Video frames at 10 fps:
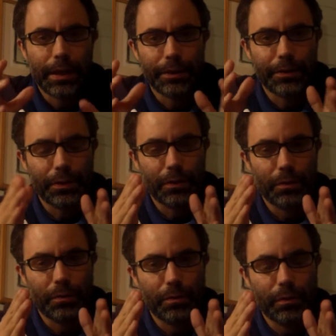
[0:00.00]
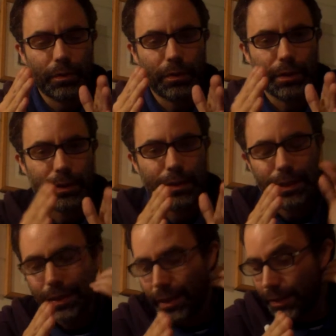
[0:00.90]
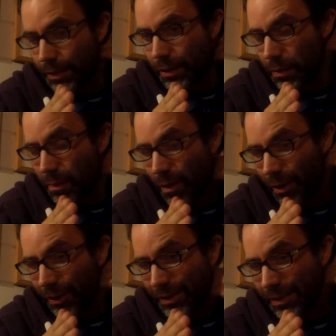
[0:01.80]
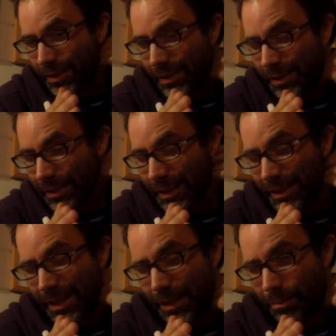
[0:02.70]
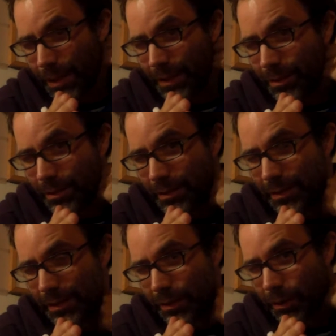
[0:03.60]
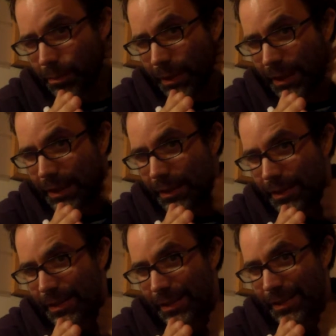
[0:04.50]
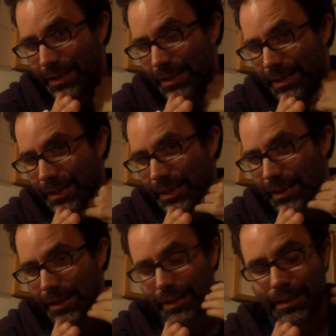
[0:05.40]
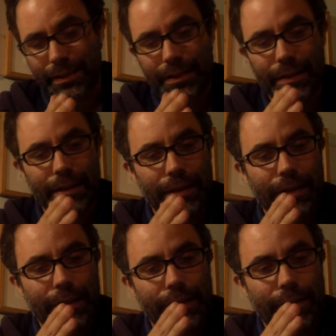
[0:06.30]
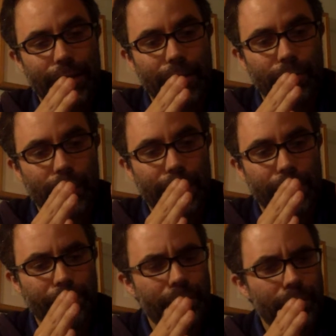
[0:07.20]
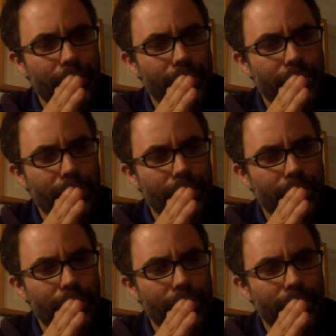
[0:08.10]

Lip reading: And so you could see that the 2 parts, like saying a beetle or a bee, is easiest to see this. Whereas